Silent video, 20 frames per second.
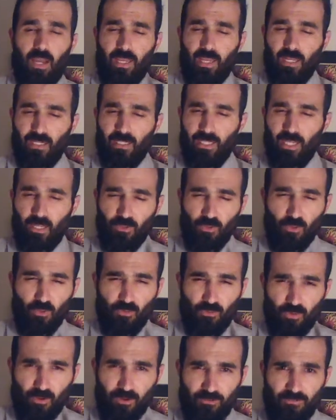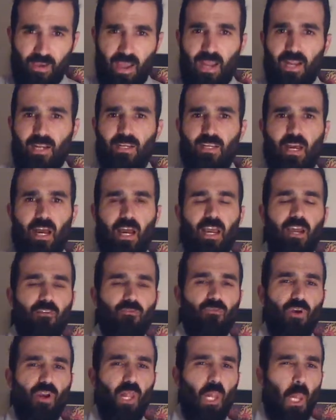can tell you for a fact I
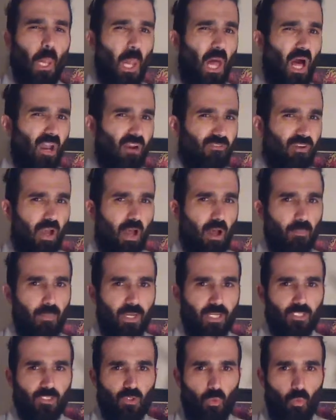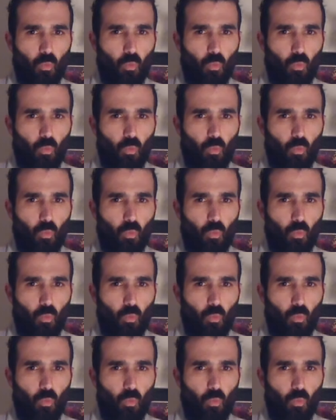have read a lot of comics